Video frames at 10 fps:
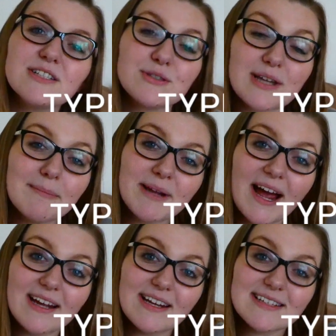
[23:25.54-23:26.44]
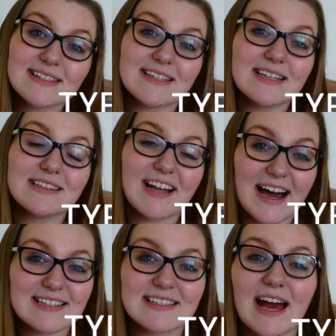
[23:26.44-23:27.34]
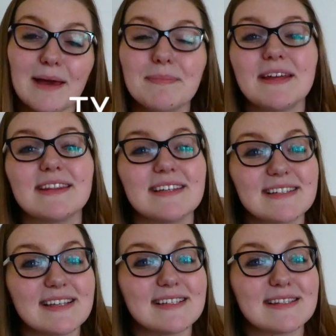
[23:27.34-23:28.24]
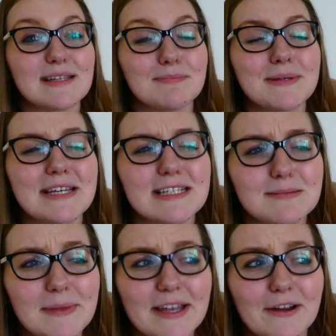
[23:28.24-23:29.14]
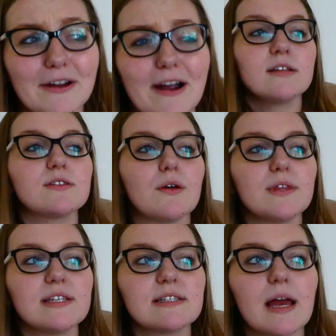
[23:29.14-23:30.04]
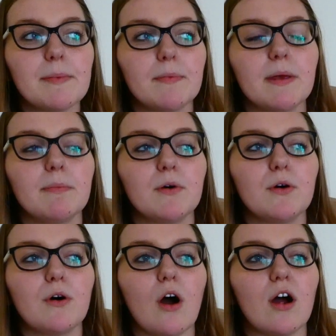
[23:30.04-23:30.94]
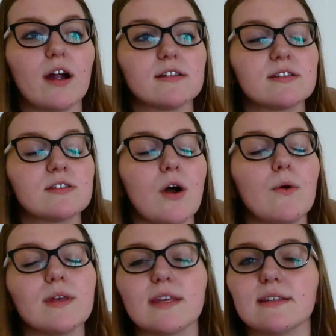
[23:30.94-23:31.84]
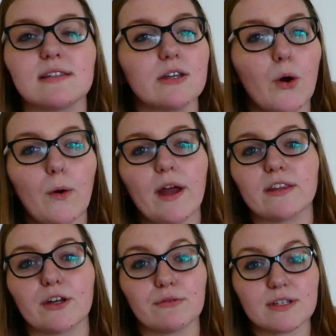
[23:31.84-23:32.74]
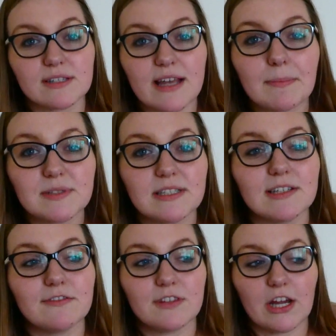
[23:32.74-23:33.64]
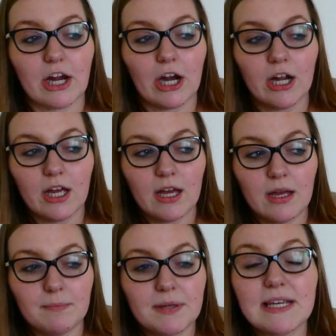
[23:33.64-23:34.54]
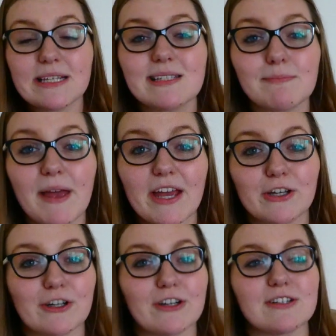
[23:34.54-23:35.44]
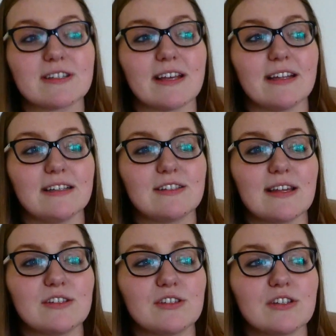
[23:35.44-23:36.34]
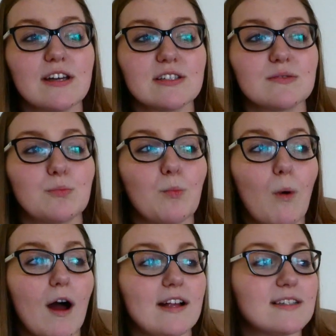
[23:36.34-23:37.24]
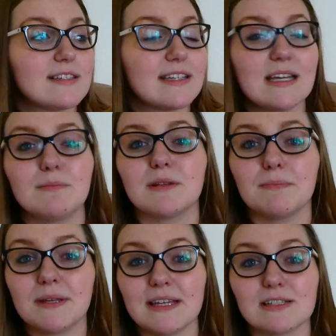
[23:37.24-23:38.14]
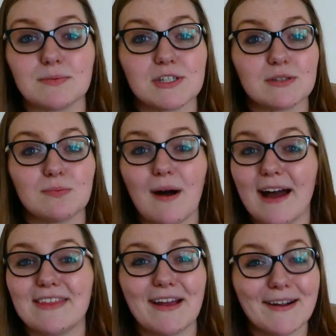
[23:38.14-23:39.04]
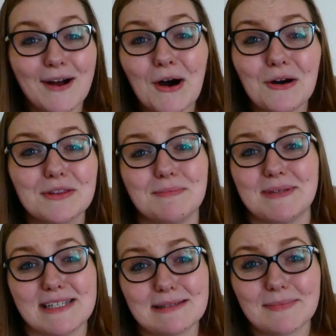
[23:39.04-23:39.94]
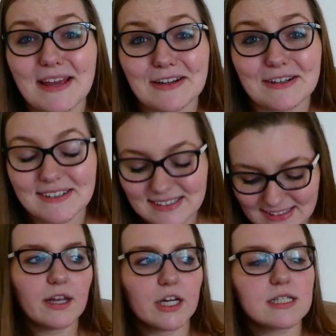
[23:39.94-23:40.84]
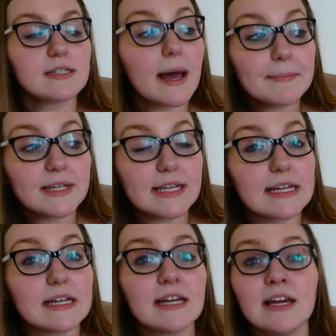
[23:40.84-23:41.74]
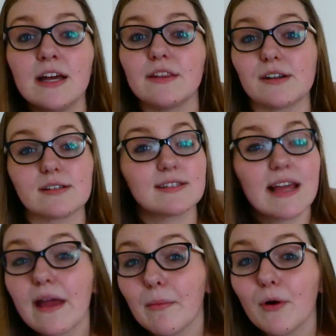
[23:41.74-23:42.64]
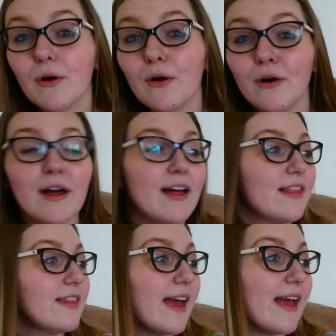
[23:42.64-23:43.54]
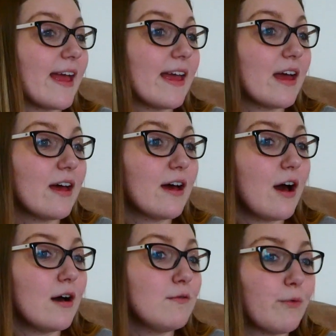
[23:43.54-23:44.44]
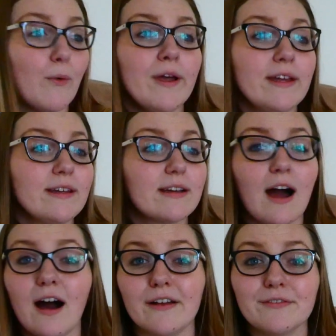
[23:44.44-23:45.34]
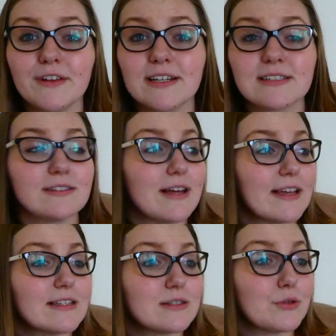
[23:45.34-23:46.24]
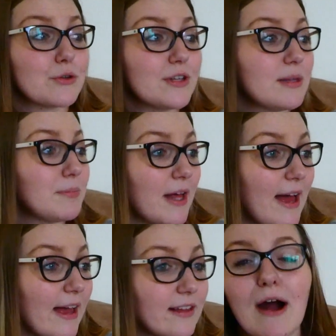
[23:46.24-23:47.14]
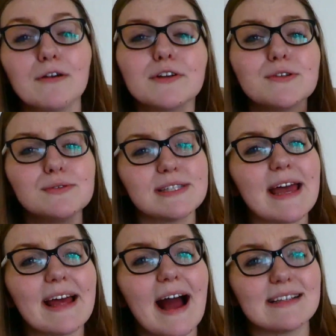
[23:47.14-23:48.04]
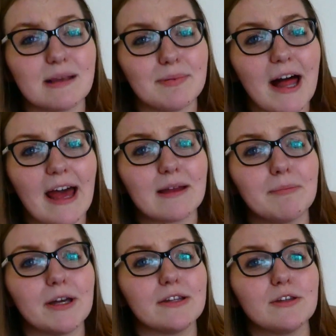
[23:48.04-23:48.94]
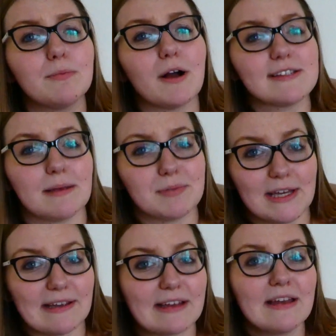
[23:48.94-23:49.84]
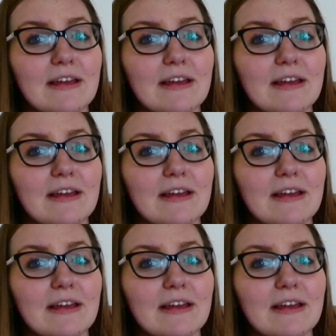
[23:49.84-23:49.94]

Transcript: So type 9 is the last type, and this is the peacemaker. So these type of people are so easygoing, they're receptive, they're peacemakers, and they just want to keep the peace, which is why they're called the peacemakers. They're accepting, they're stable, they avoid conflict like it's literally the plague. However you say it, I say plague, but you probably say plague.